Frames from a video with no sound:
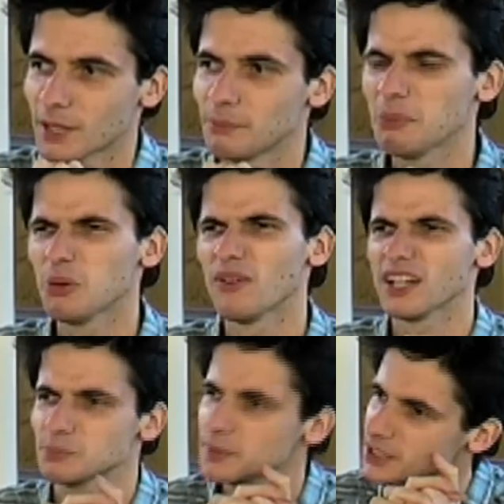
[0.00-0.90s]
people with
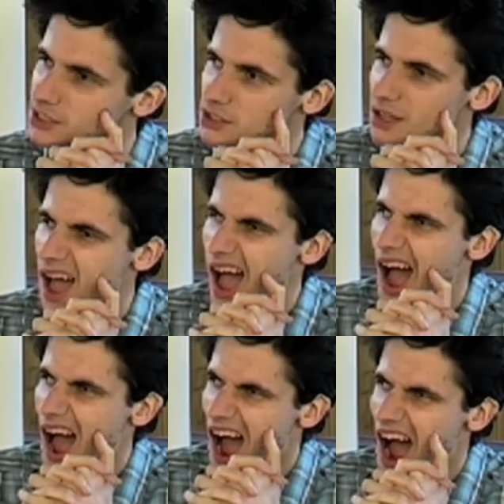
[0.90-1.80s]
Asperger's
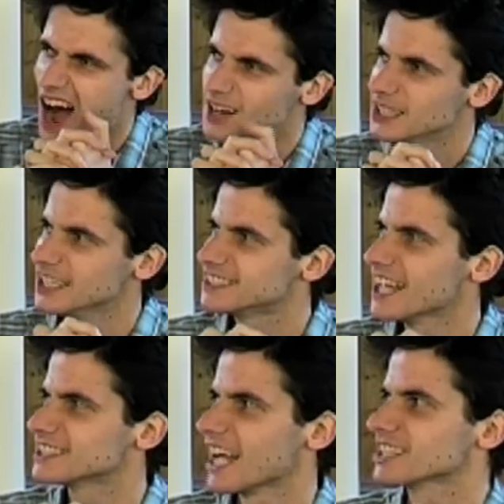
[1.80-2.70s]

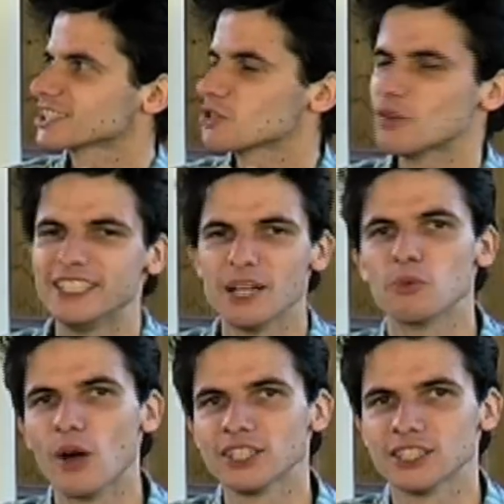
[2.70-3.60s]
tend to ask really dumb
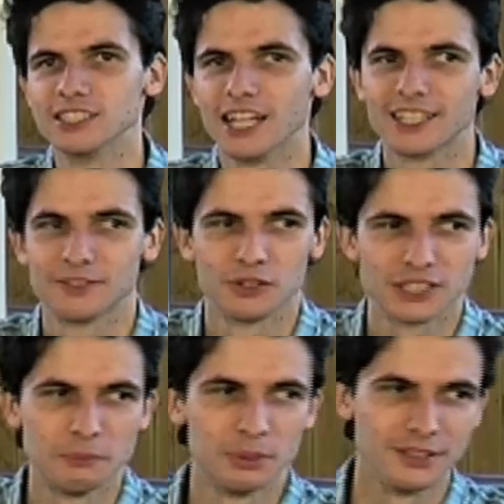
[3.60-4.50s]
questions, like, for
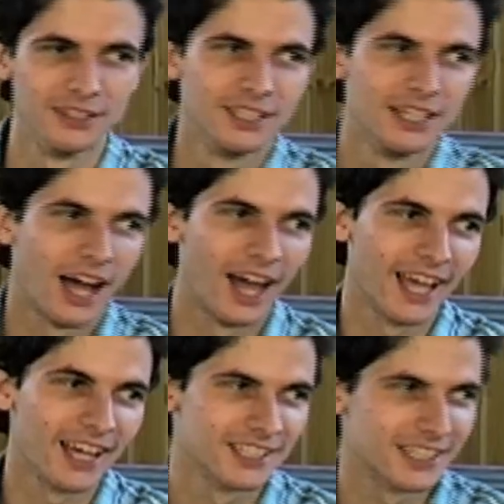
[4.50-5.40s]
example, I
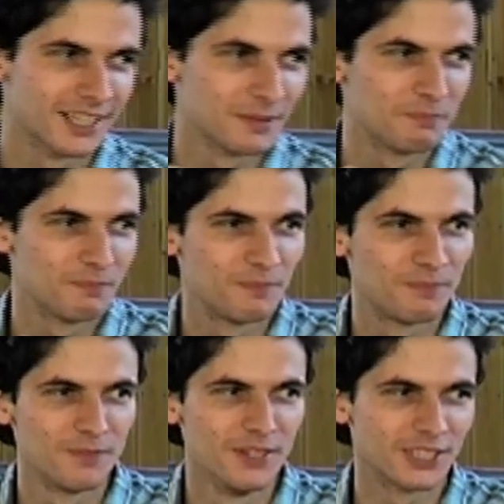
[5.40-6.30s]
ask
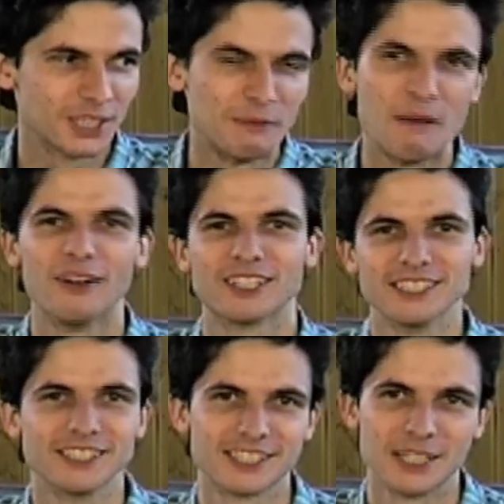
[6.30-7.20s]
some
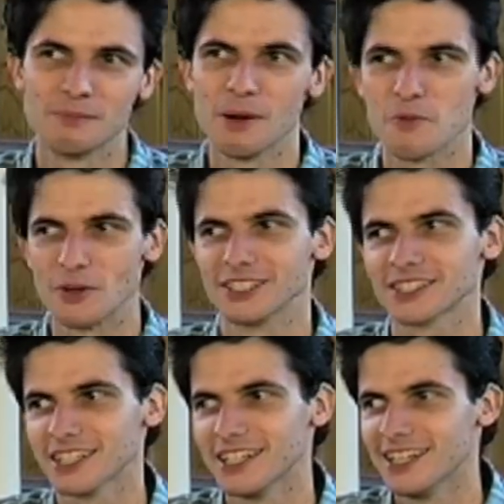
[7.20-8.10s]
Americans in a pub
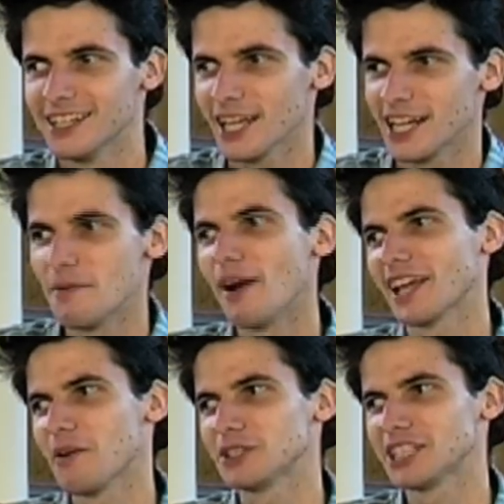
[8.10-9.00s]
once, in
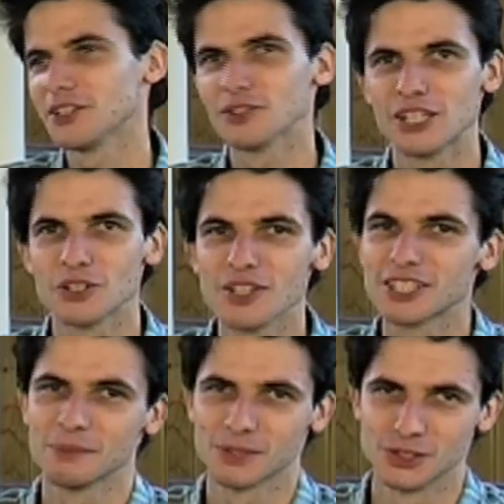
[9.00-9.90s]
America, what channel do they show The
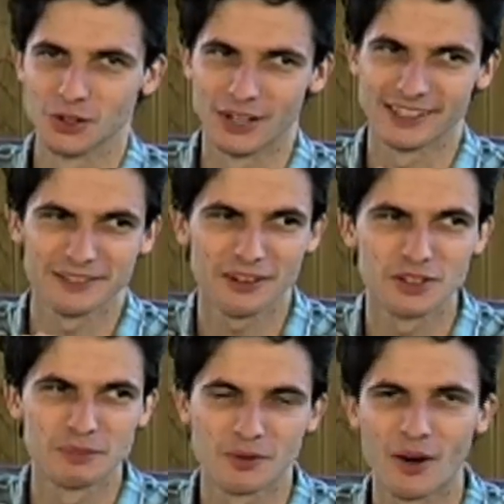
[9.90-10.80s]
Simpsons on? And they found it
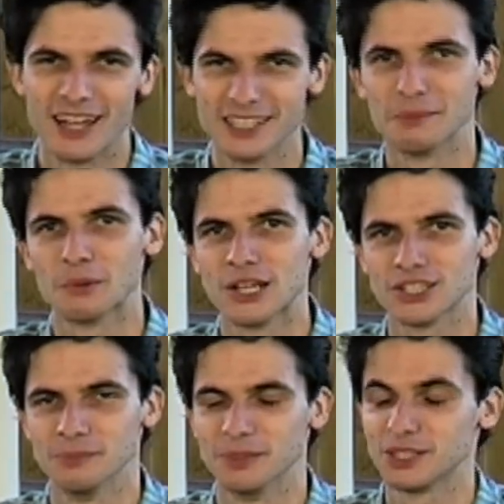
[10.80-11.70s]
to be quite a dumb
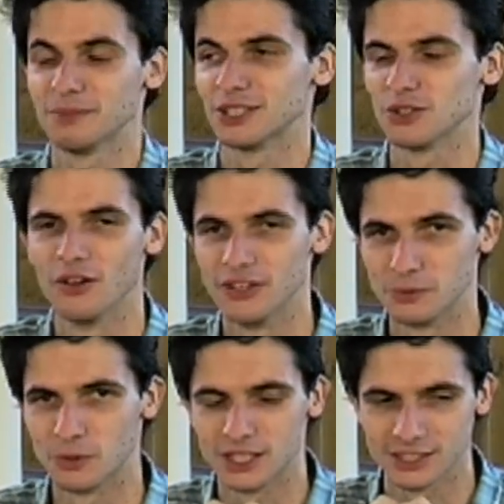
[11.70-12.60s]
question, but to me it's not a dumb
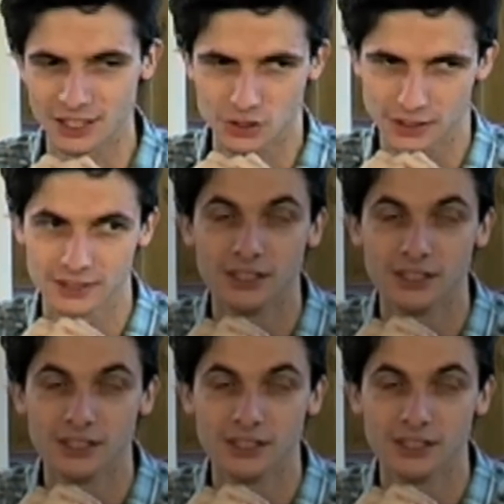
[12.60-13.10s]
question actually.